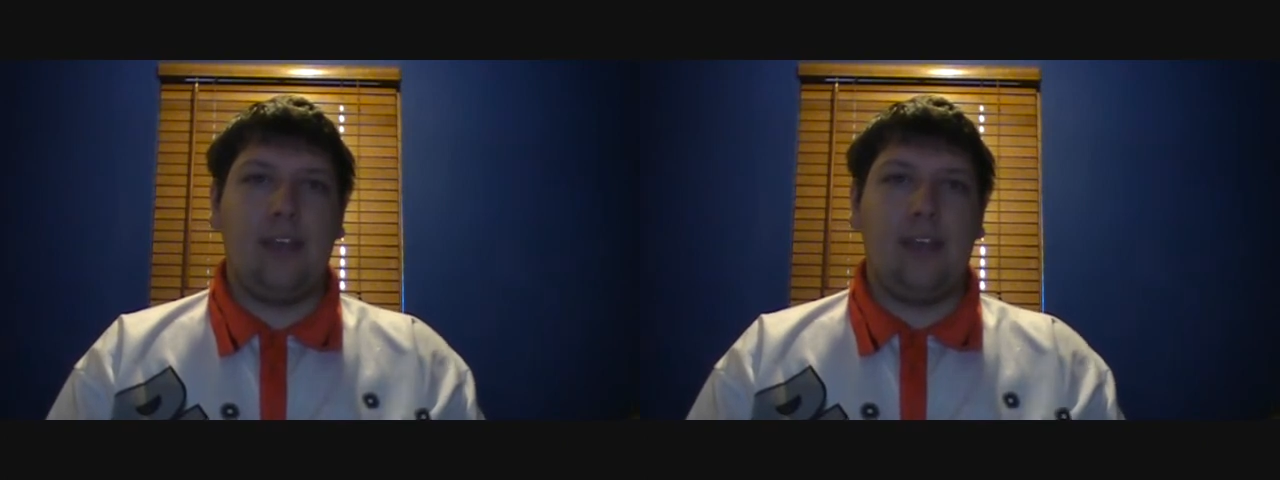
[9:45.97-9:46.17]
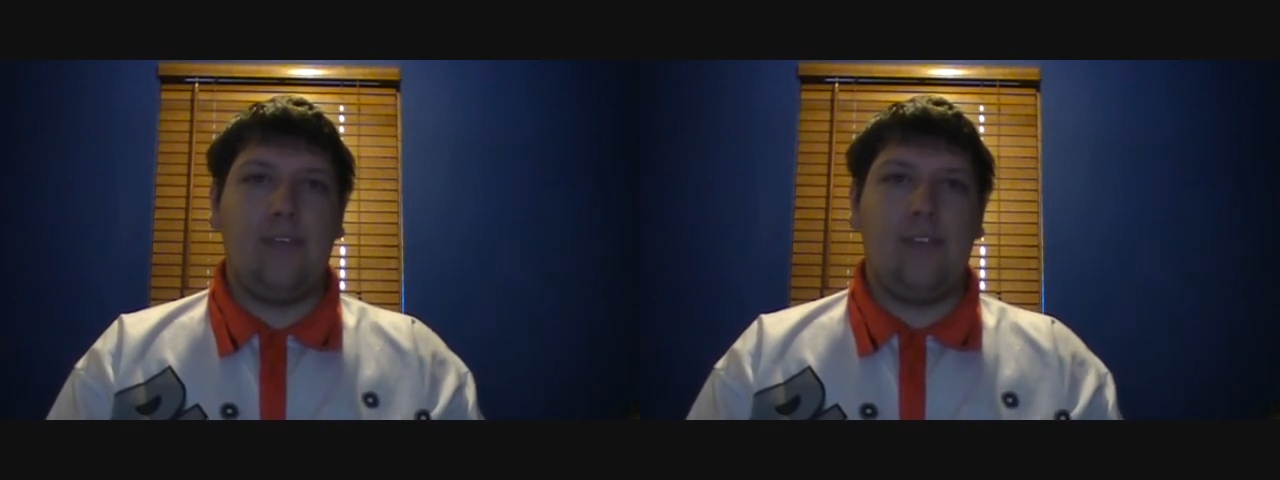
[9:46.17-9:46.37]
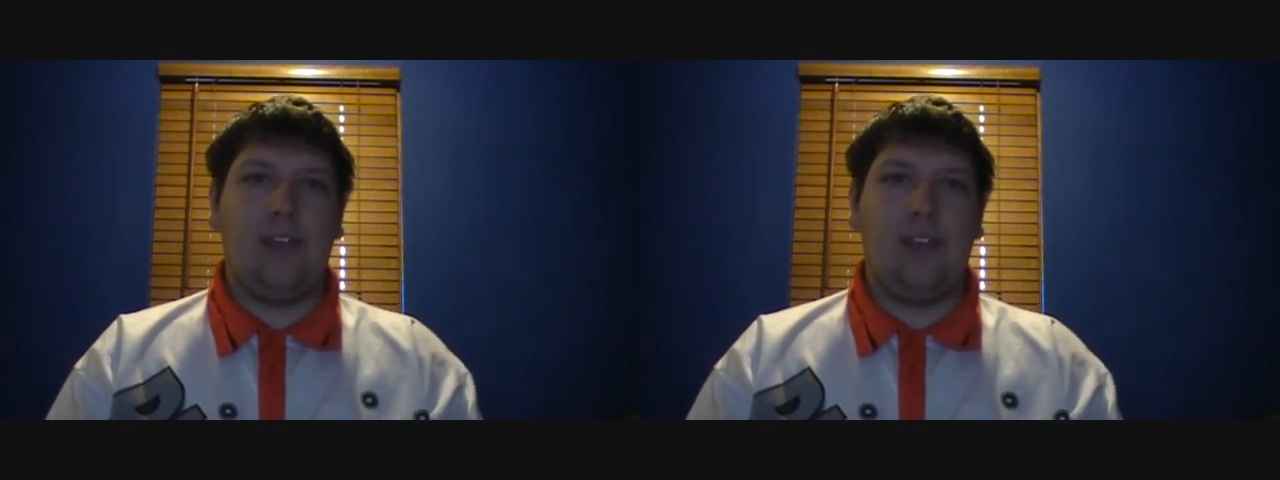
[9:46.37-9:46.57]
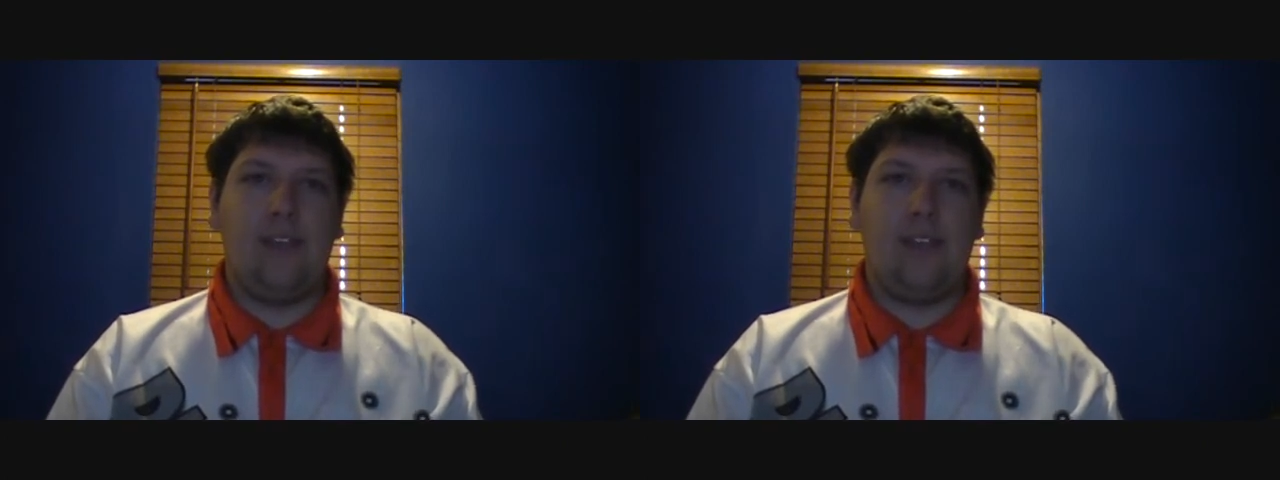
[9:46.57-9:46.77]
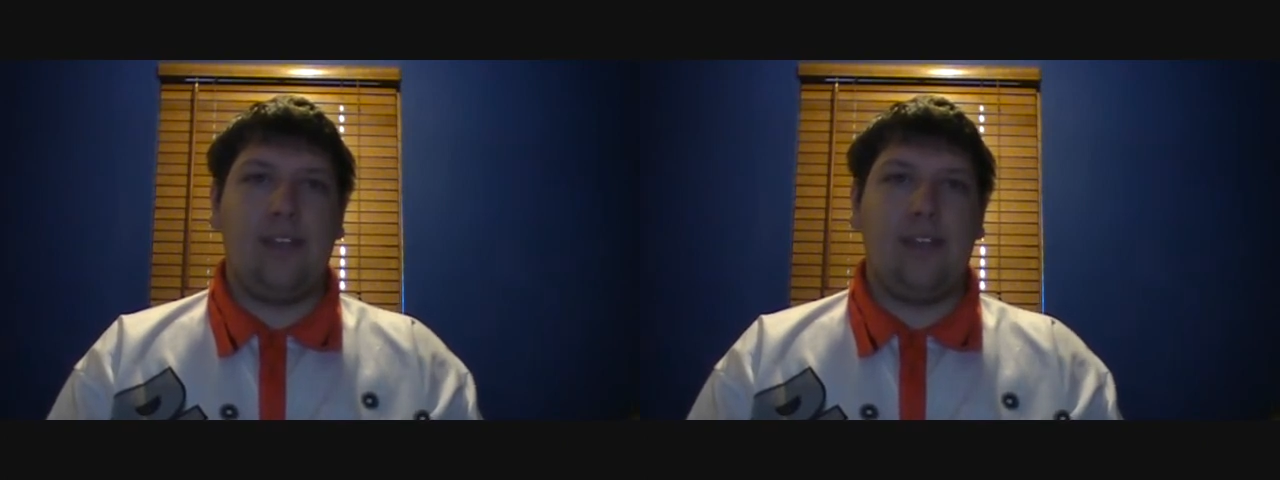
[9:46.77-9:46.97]
if you have
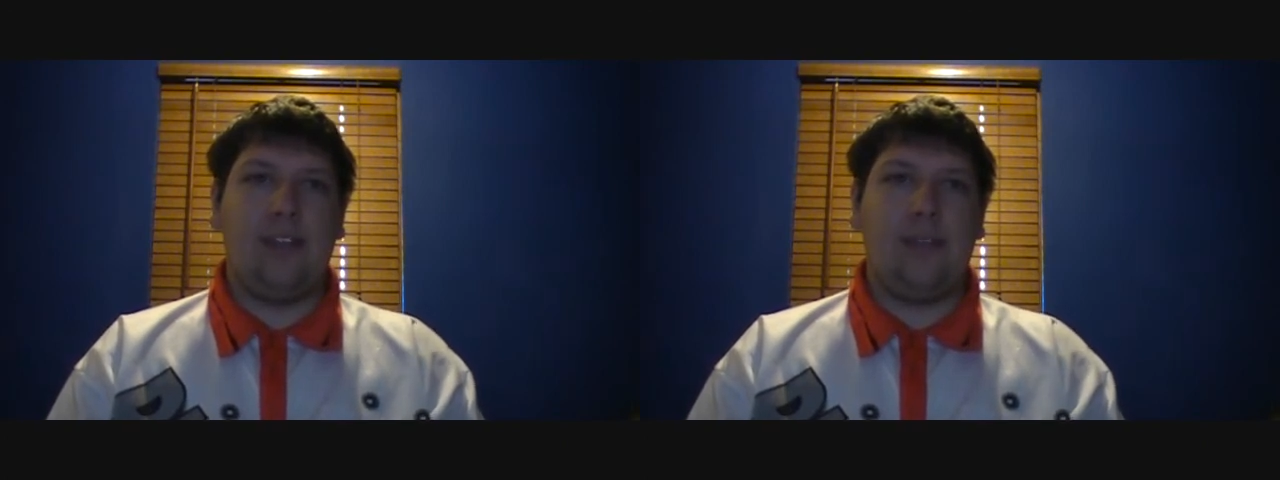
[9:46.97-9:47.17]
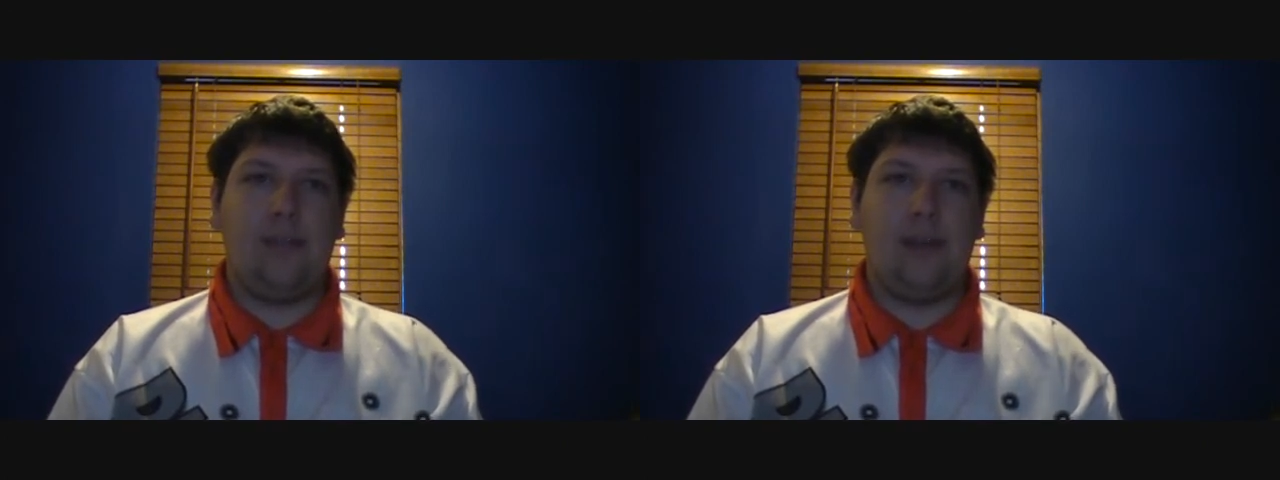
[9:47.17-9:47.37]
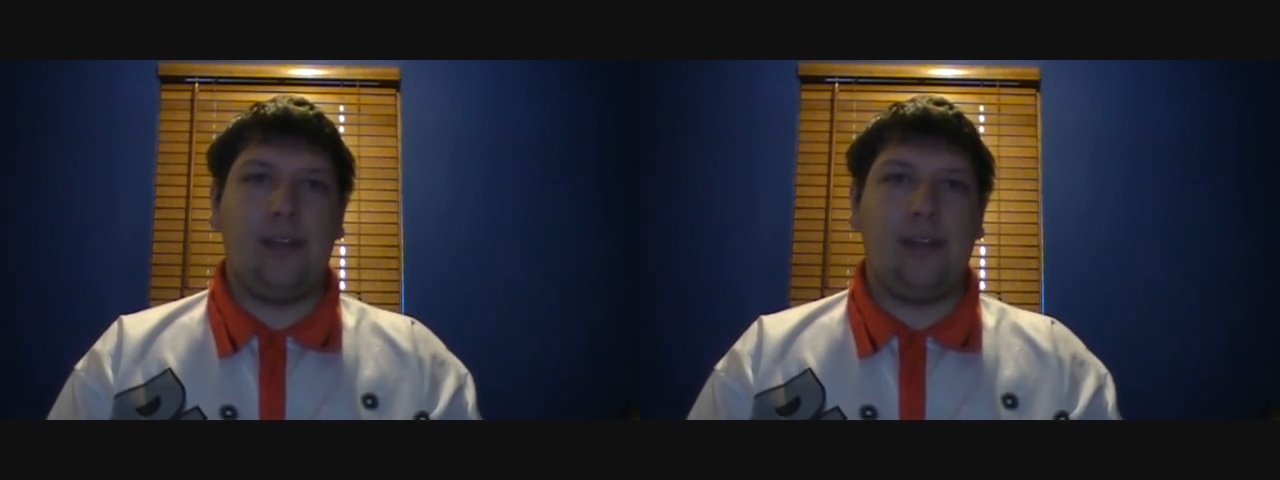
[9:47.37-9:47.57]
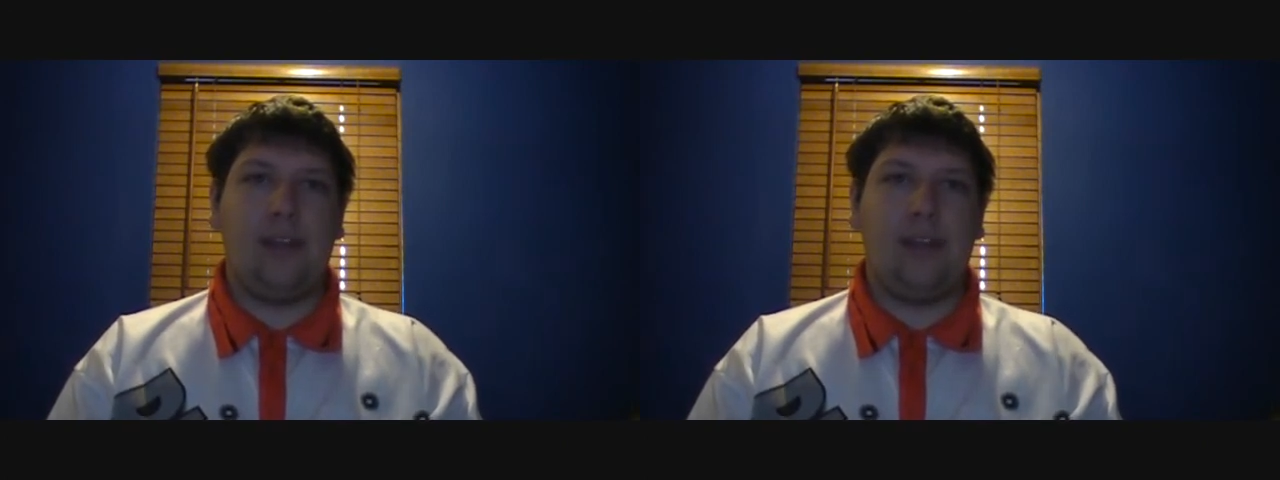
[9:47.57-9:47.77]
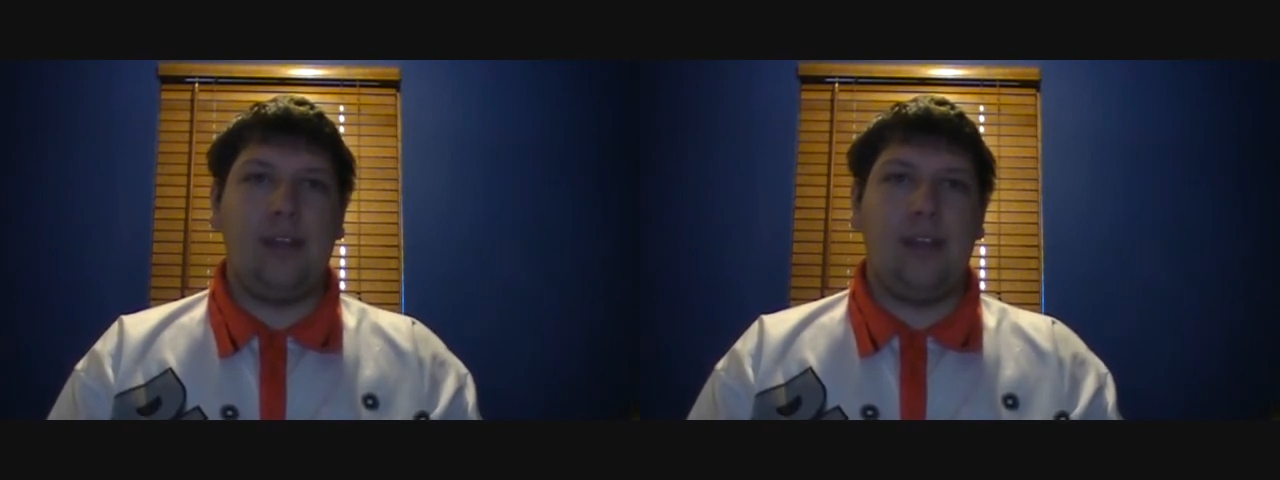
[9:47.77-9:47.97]
a disability